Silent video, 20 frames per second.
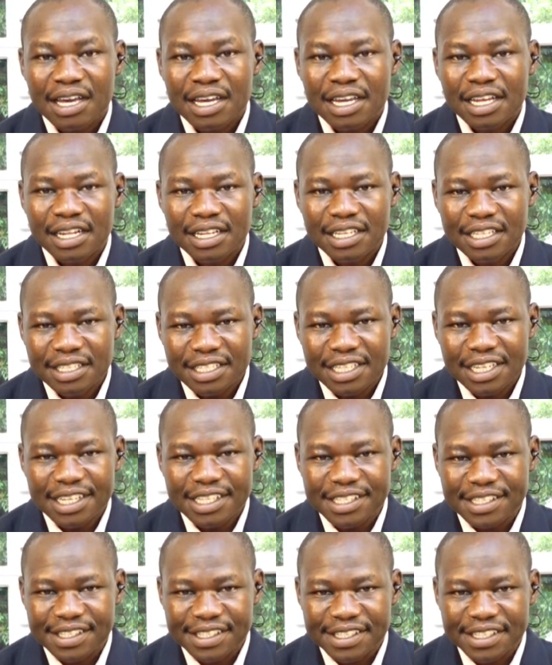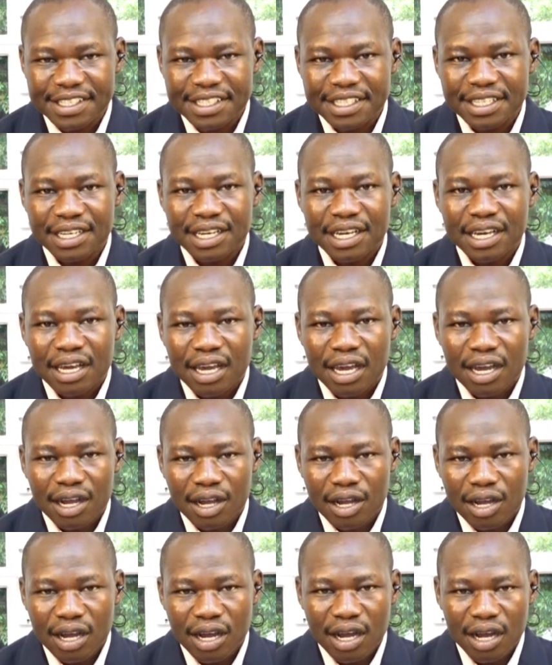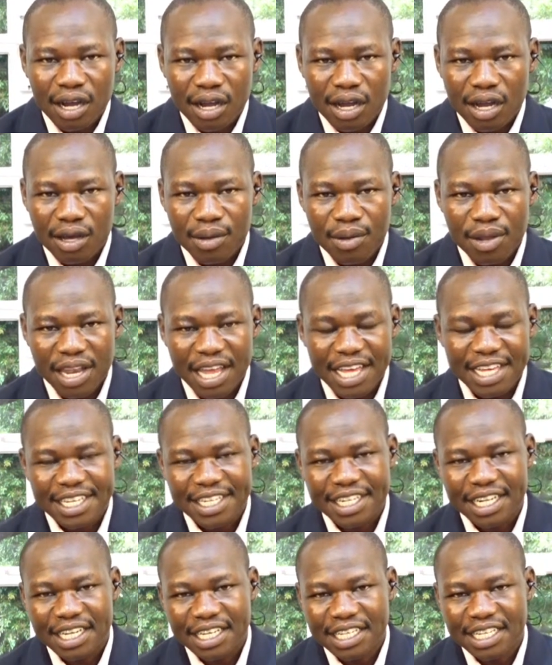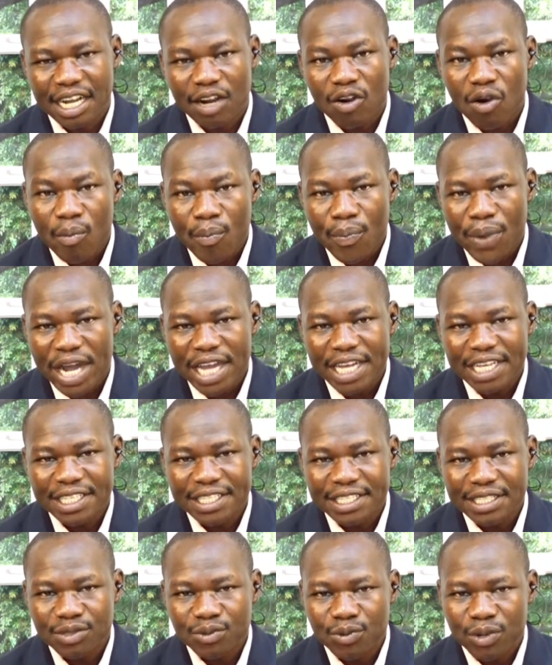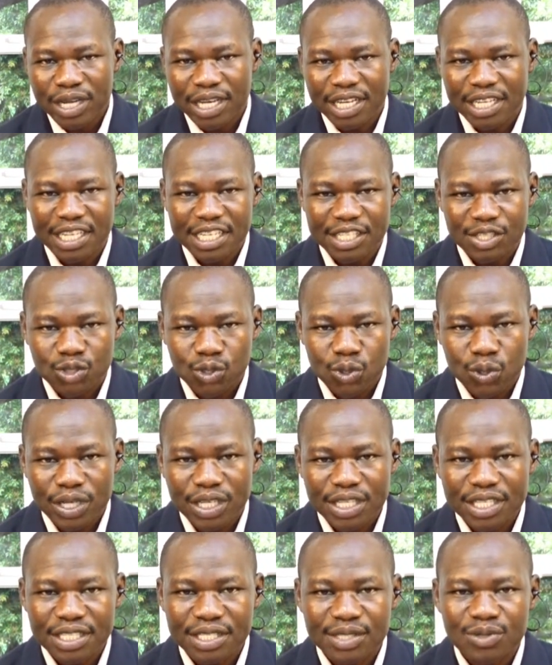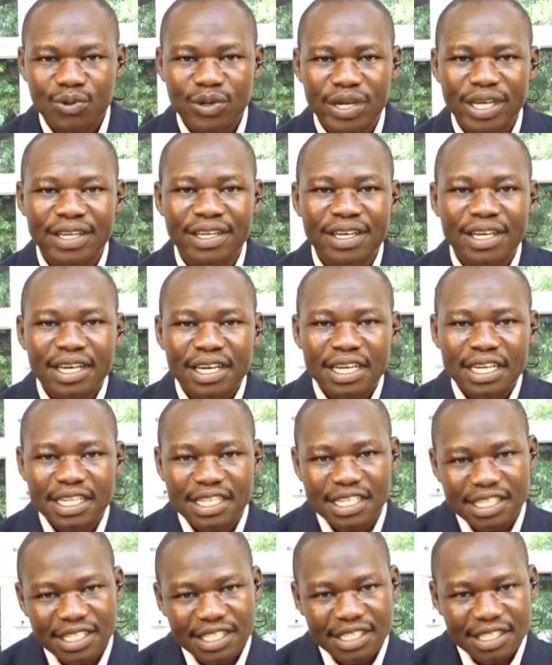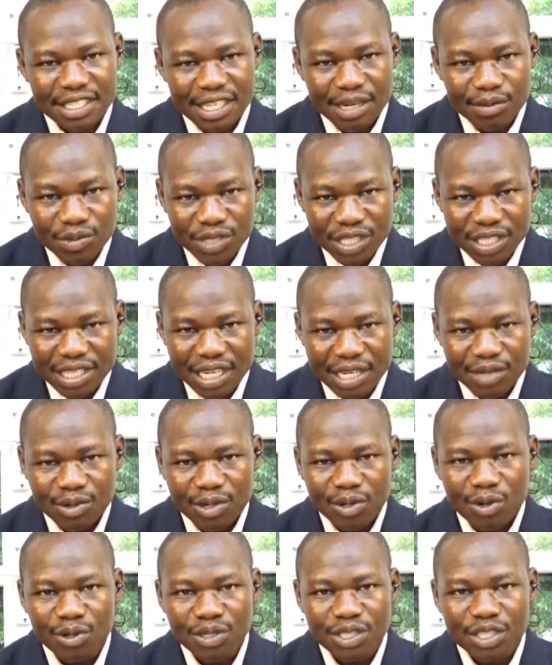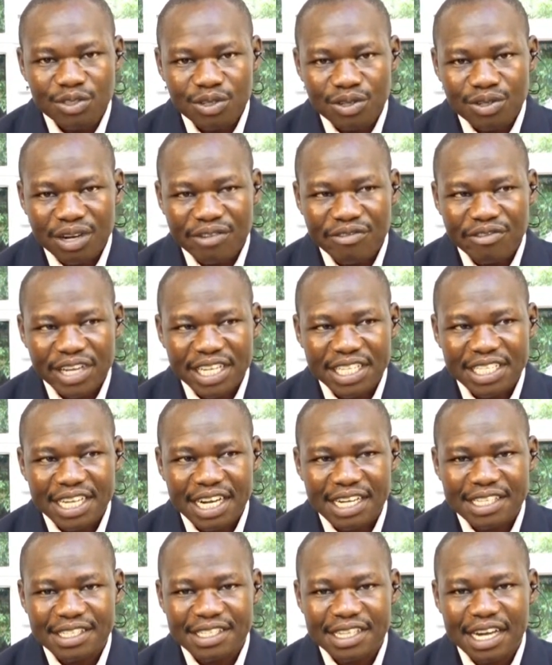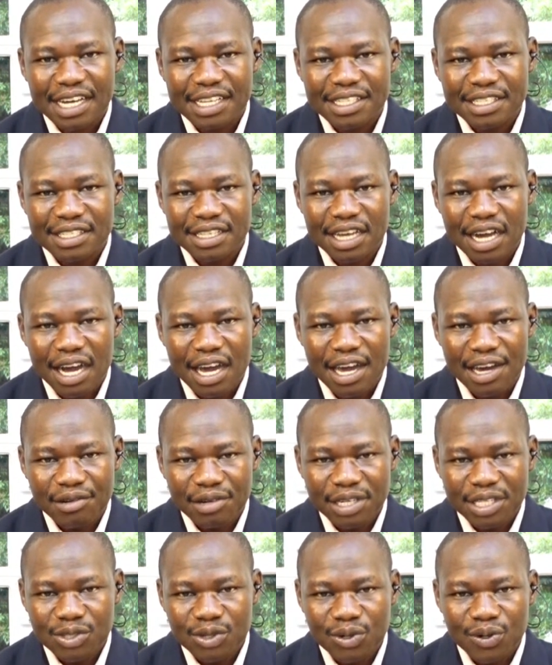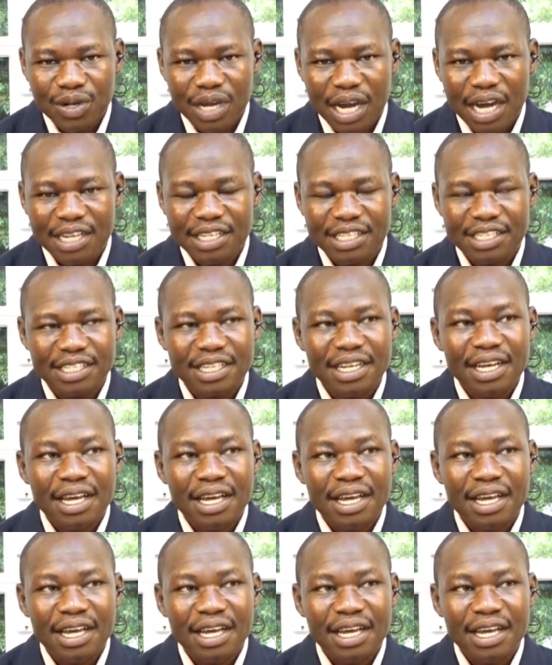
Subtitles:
literacy like in a combined way, in a joint way. It is something that will continue to affect us as a region and